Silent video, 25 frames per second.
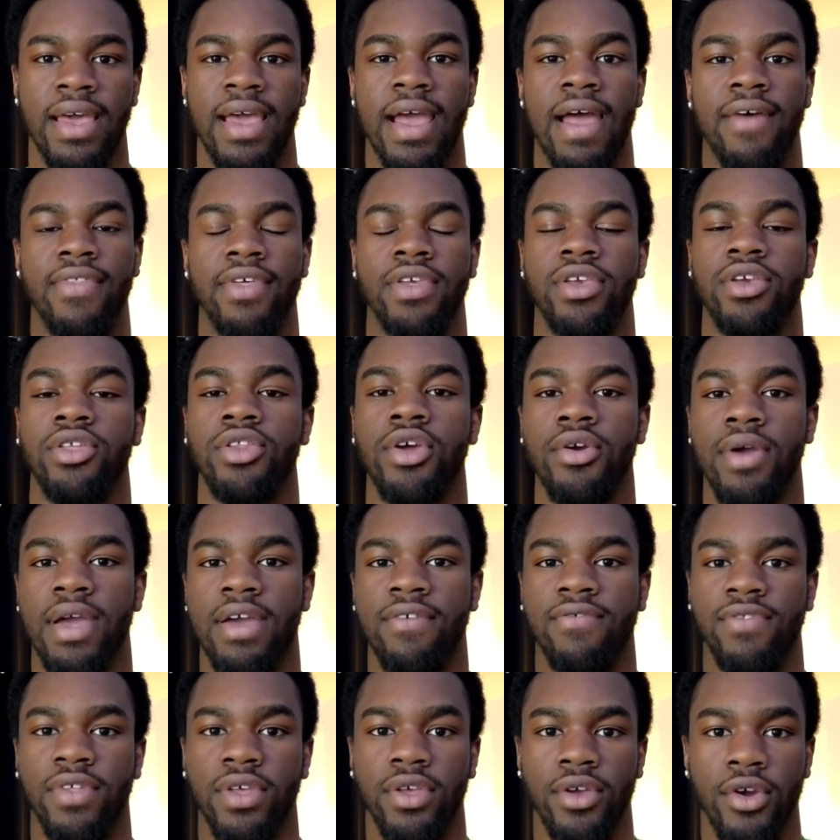And then you don't
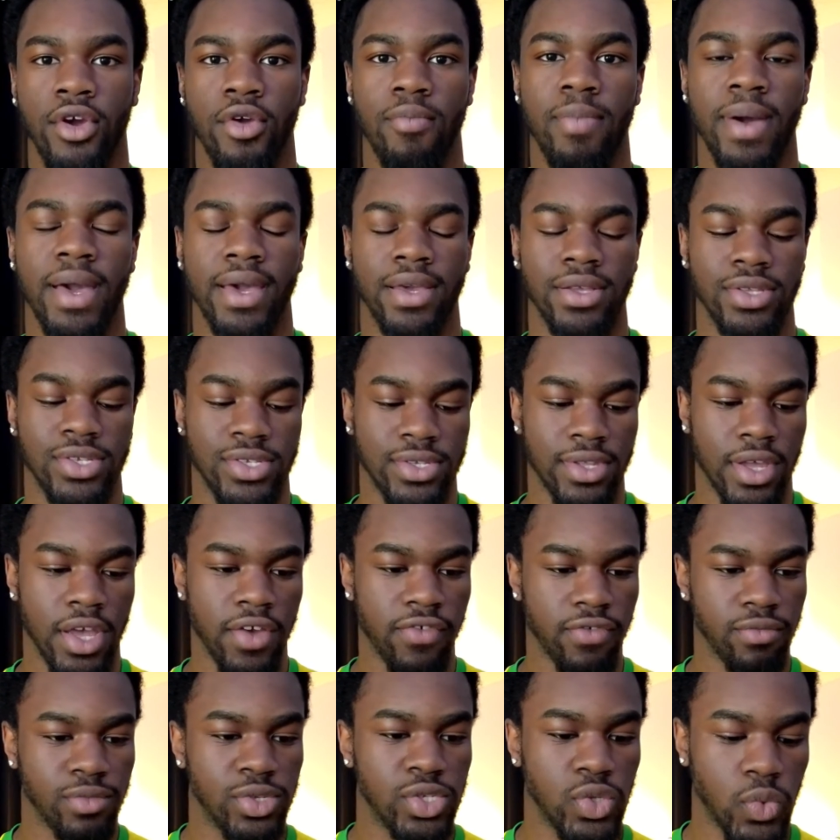have to go back and
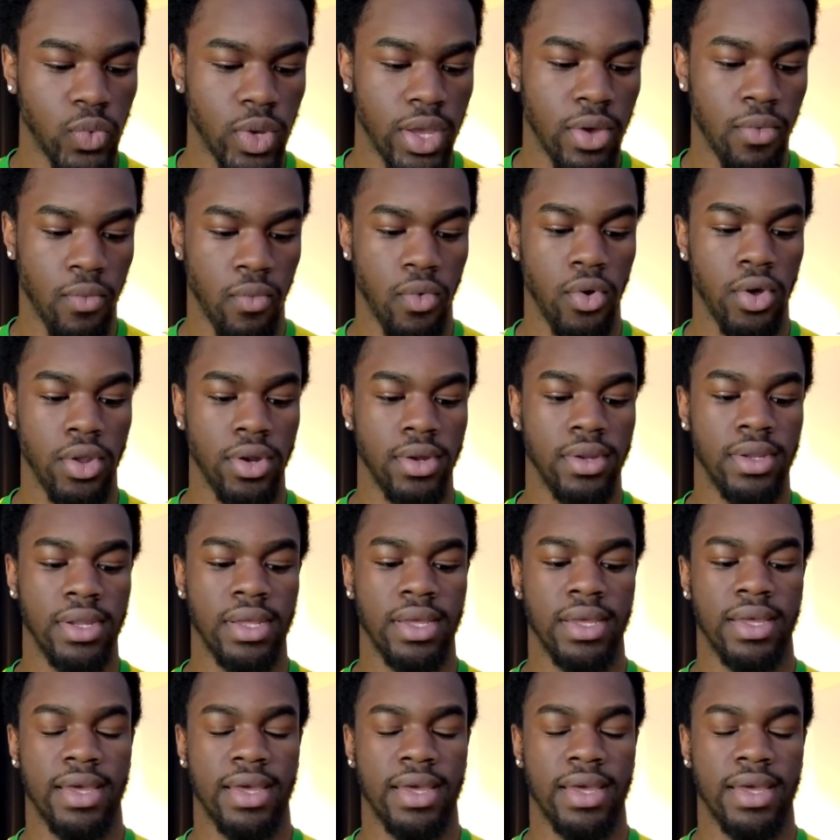start from square one